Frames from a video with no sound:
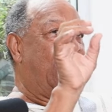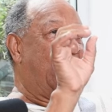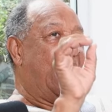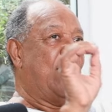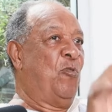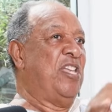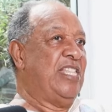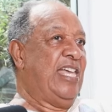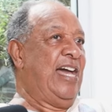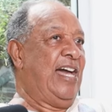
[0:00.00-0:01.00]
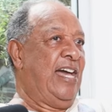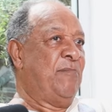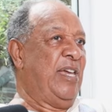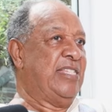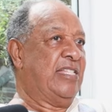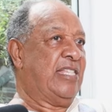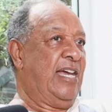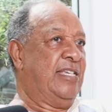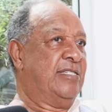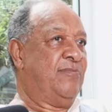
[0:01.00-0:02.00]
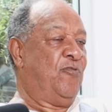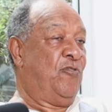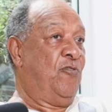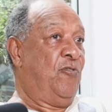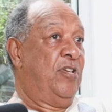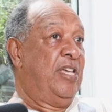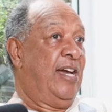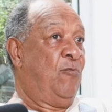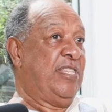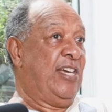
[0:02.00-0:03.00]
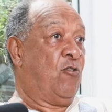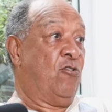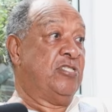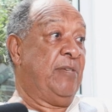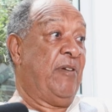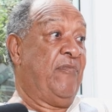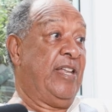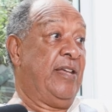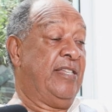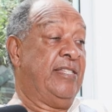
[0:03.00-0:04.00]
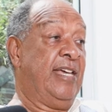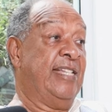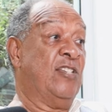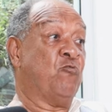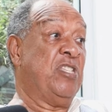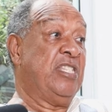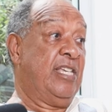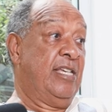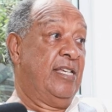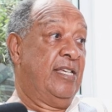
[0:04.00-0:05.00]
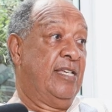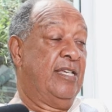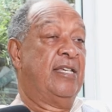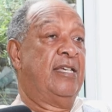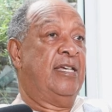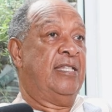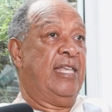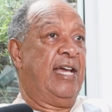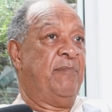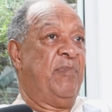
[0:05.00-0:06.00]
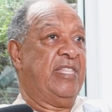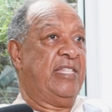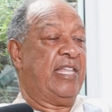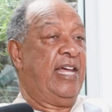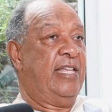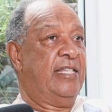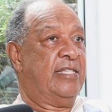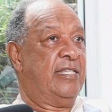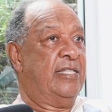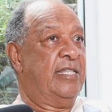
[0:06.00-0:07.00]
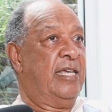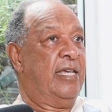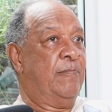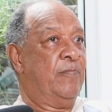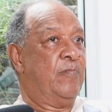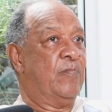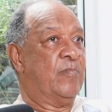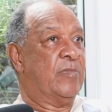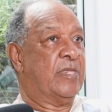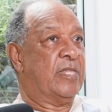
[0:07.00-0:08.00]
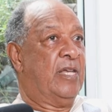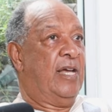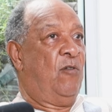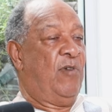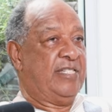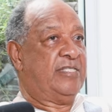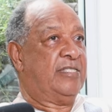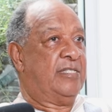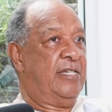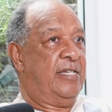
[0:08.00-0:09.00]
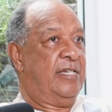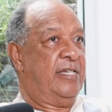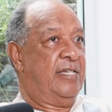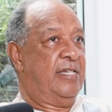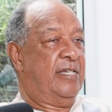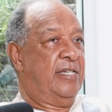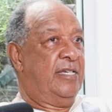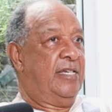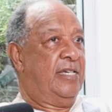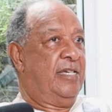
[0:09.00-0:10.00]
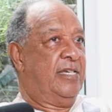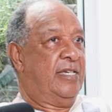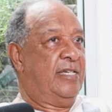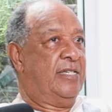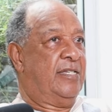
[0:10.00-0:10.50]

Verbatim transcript: eh, I went there, I made the trials for I uh, what they call the Mafana, the under 20. Yeah. And then I made the trials, and then. I was uh, uh,